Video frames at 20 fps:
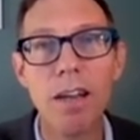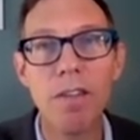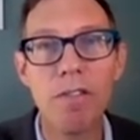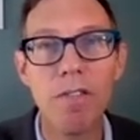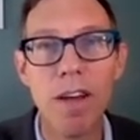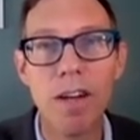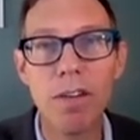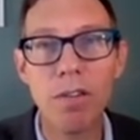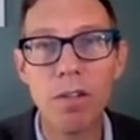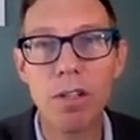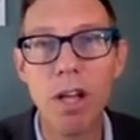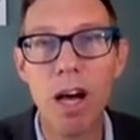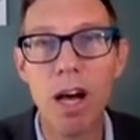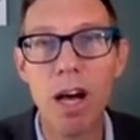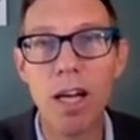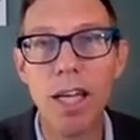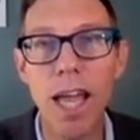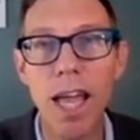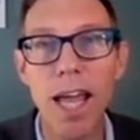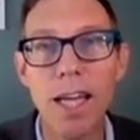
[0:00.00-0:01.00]
a federal
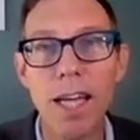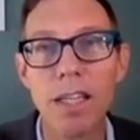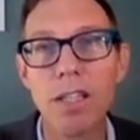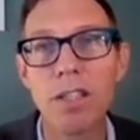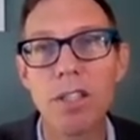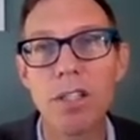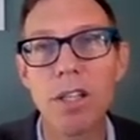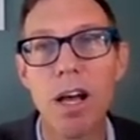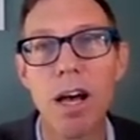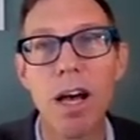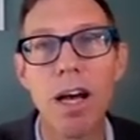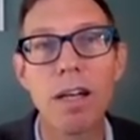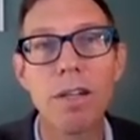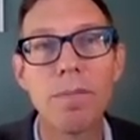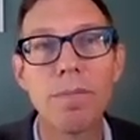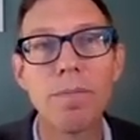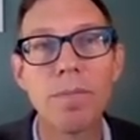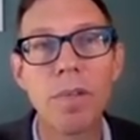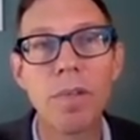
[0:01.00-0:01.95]
law, Canyons Law,